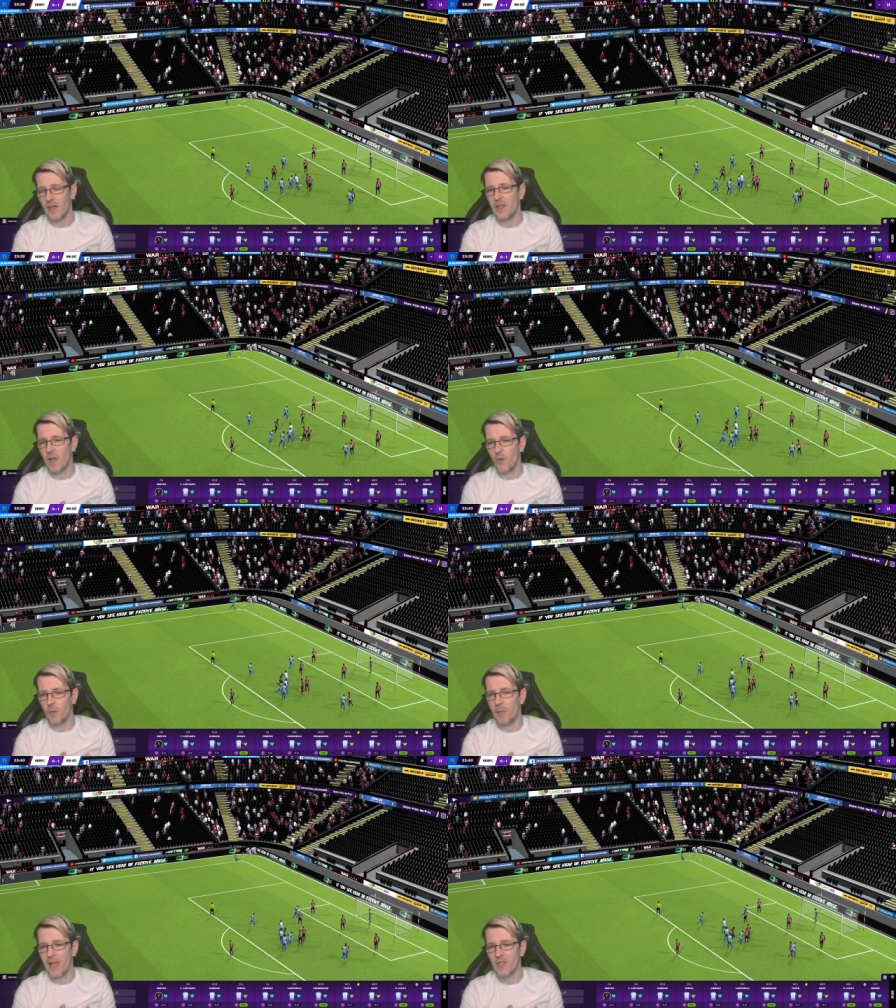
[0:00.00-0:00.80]
You know the
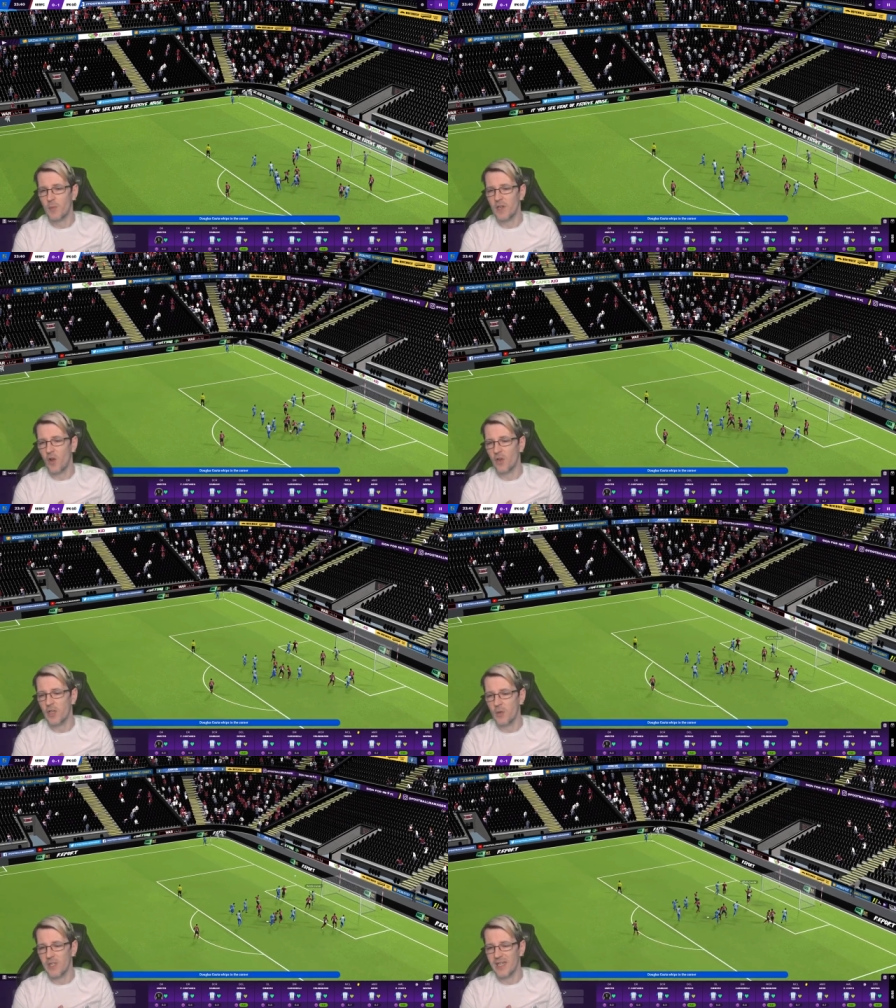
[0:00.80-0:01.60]
players we're not
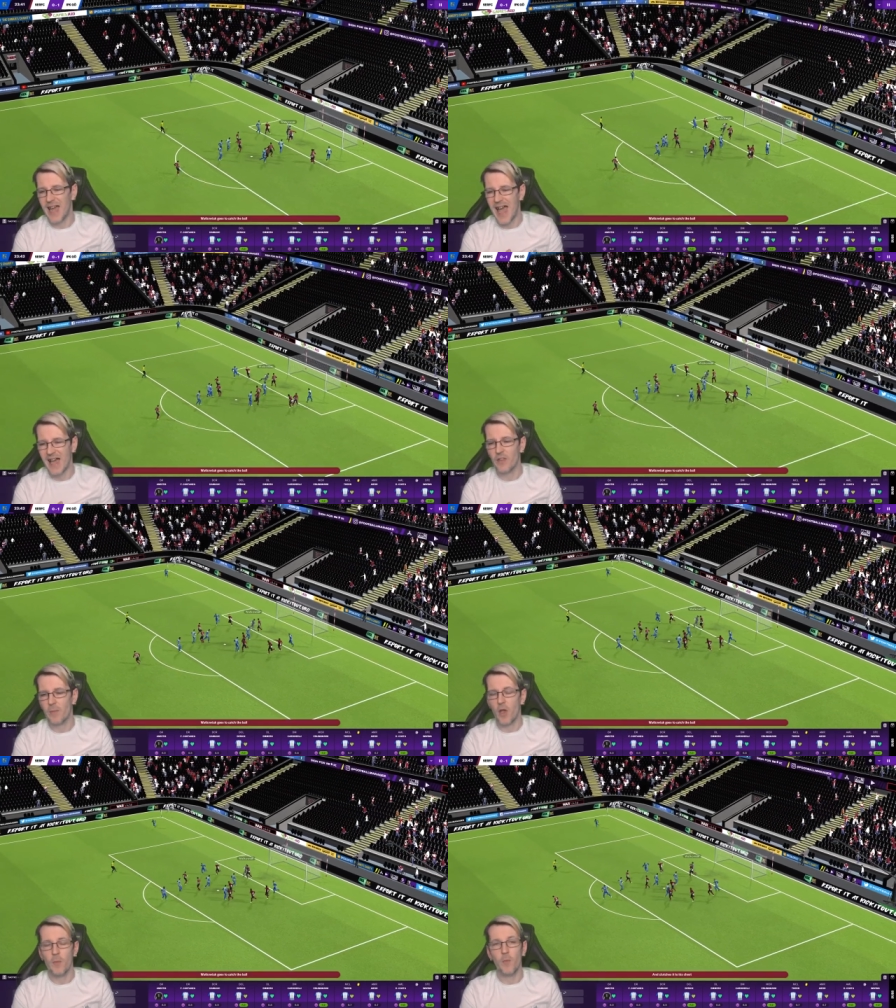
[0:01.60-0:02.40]
using at the
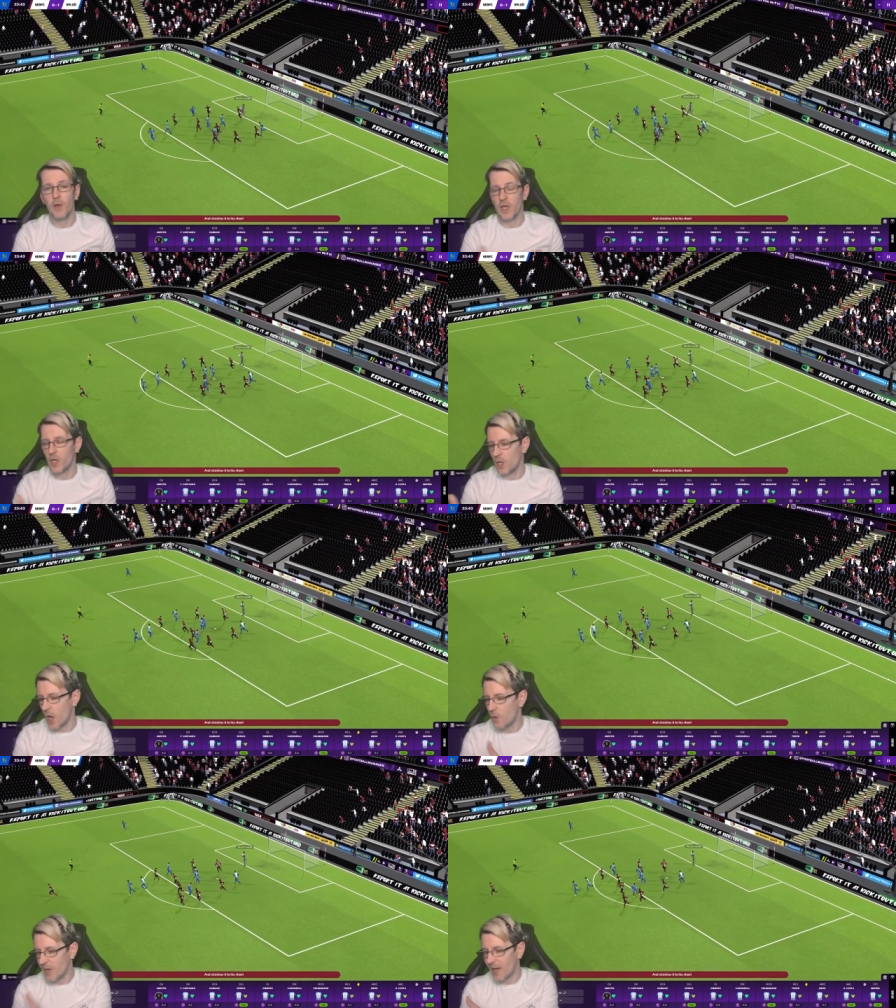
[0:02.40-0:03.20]
moment, we're going to
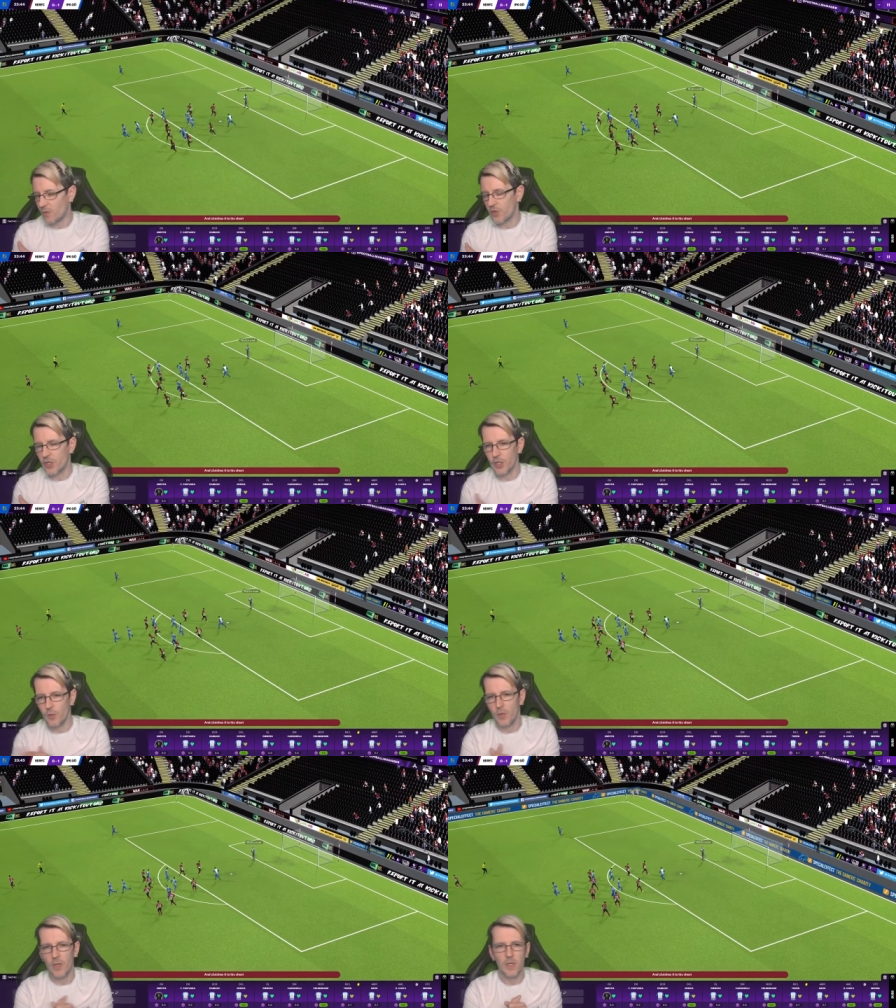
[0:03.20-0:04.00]
loan out
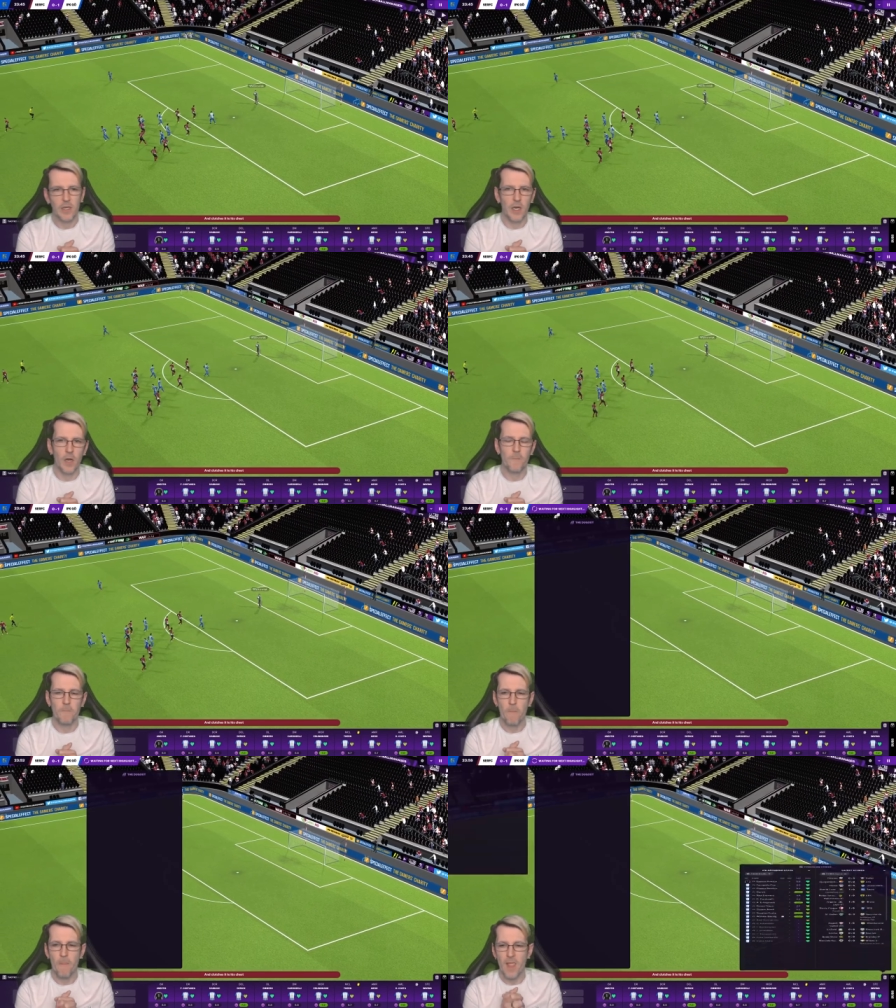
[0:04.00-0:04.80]
to you know
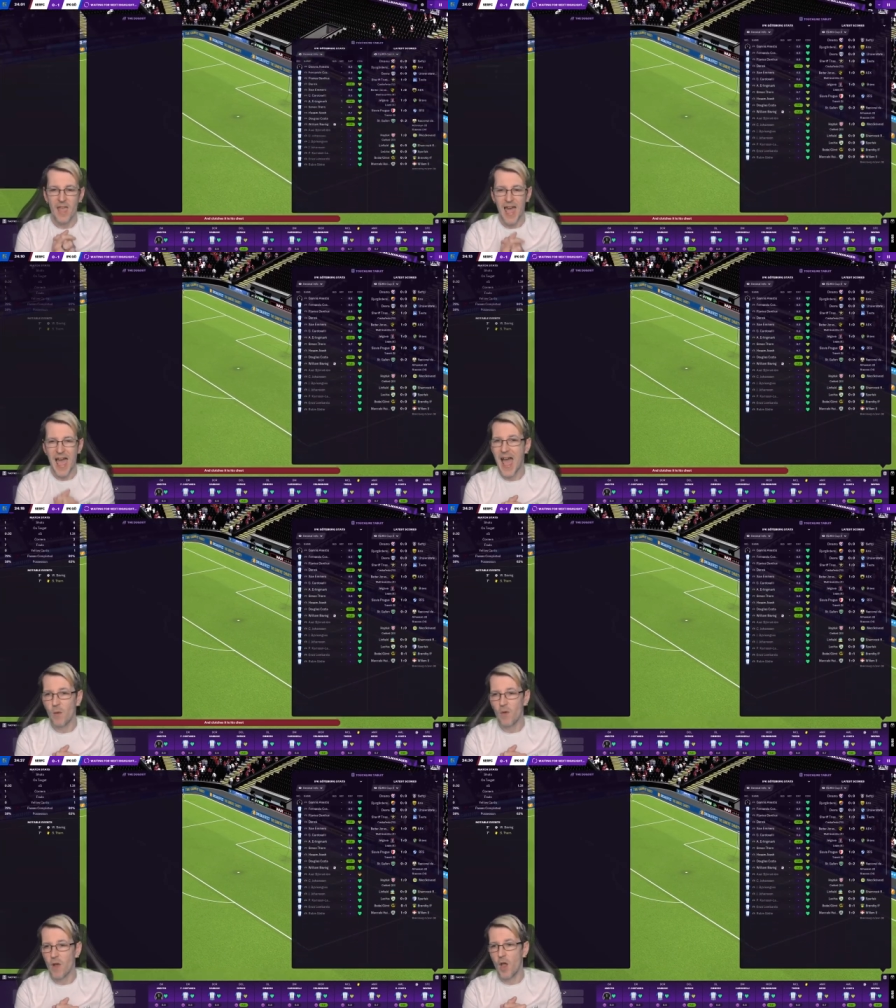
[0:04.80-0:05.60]

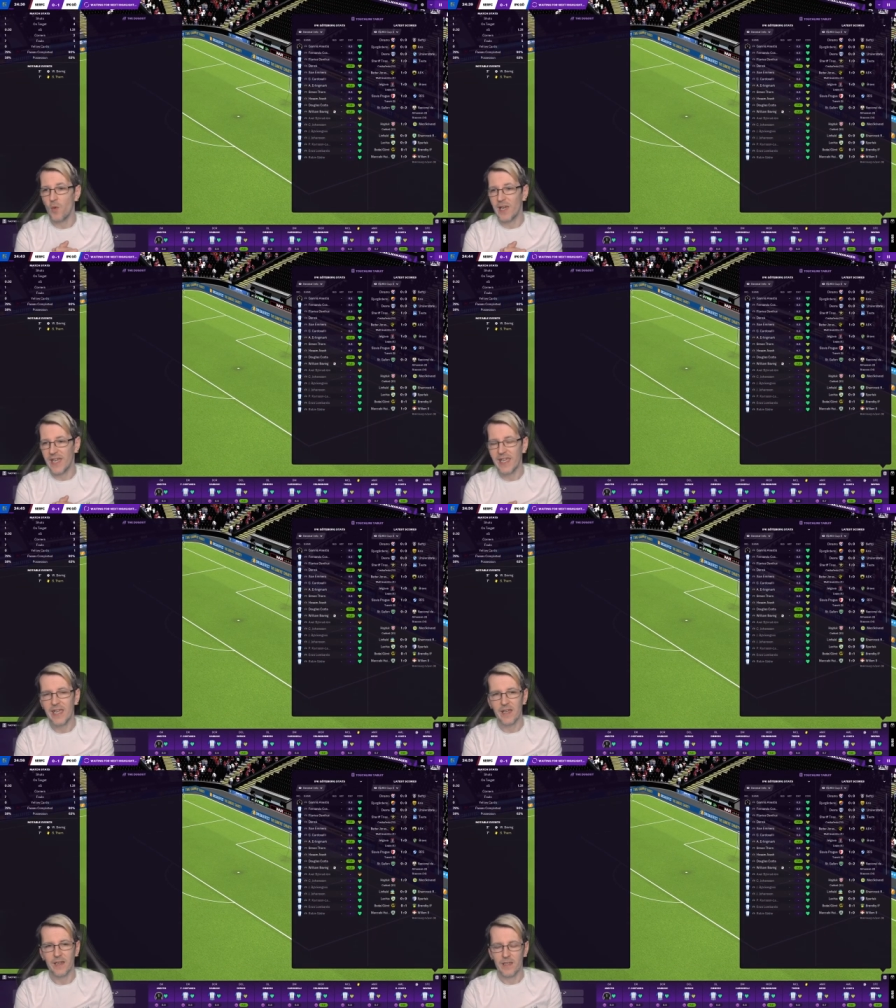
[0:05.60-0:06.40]
our own league
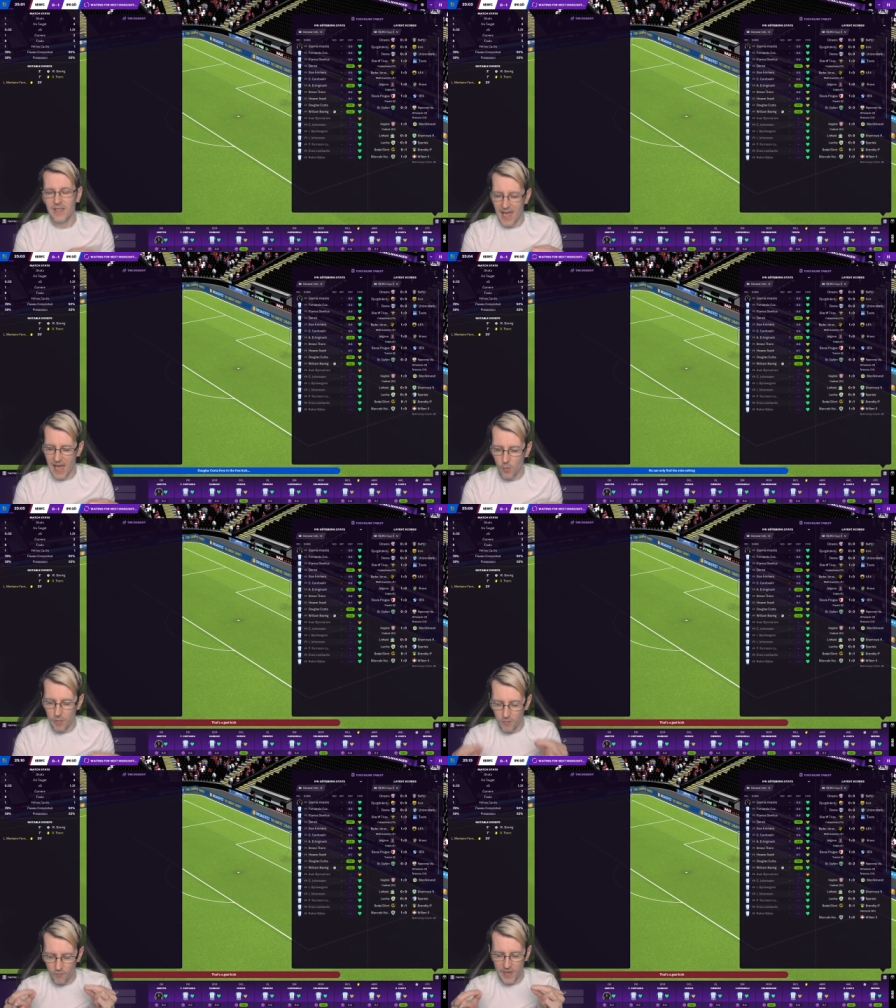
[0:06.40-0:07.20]
to help
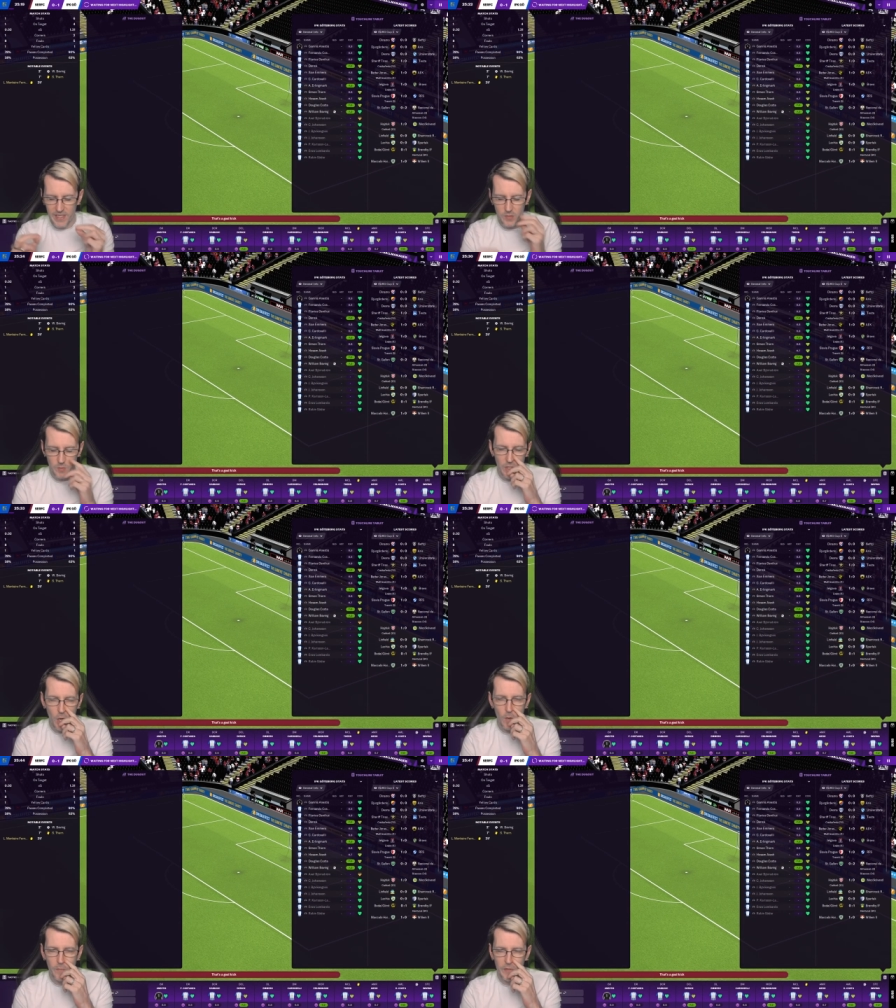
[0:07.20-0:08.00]
raise with the
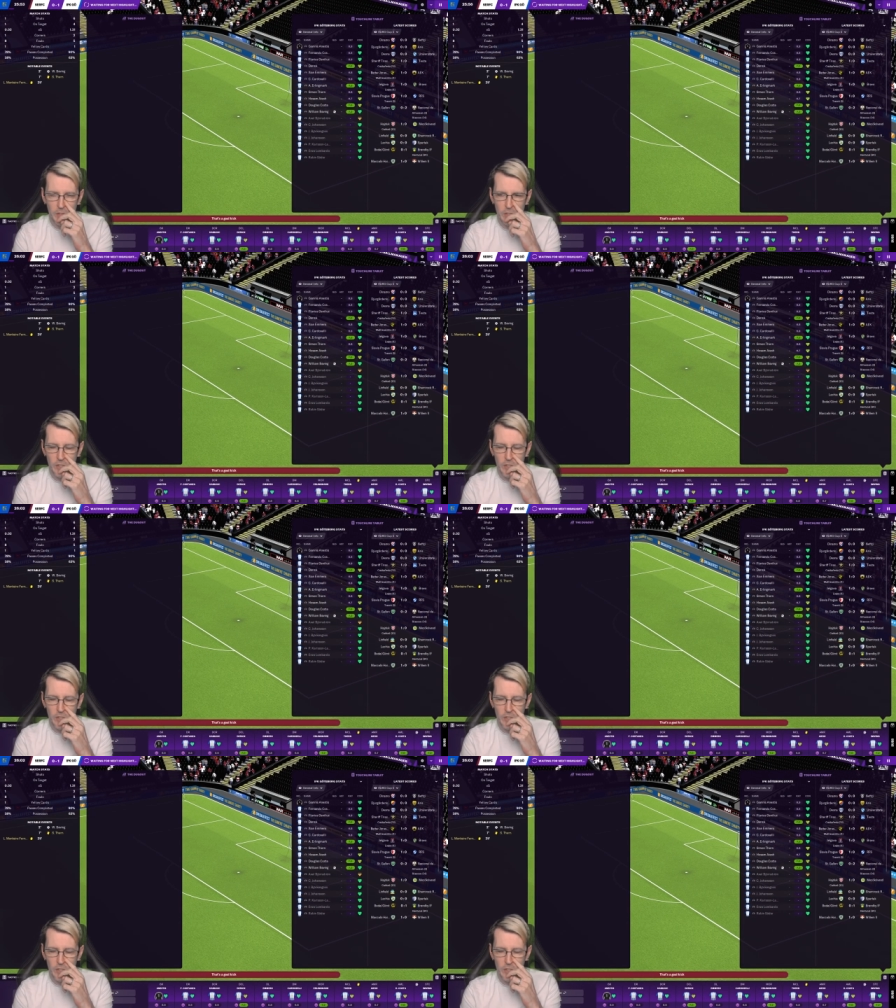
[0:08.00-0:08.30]
coefficient.